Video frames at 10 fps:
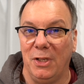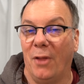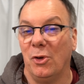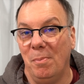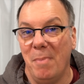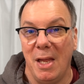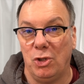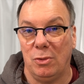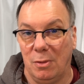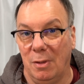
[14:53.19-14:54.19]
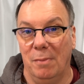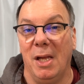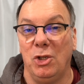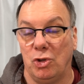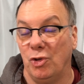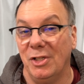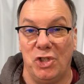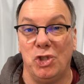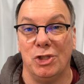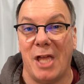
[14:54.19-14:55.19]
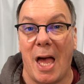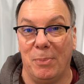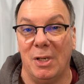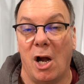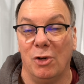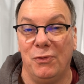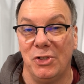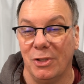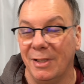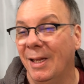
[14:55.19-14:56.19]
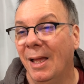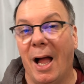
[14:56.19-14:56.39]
the other and make transitions happen artificially,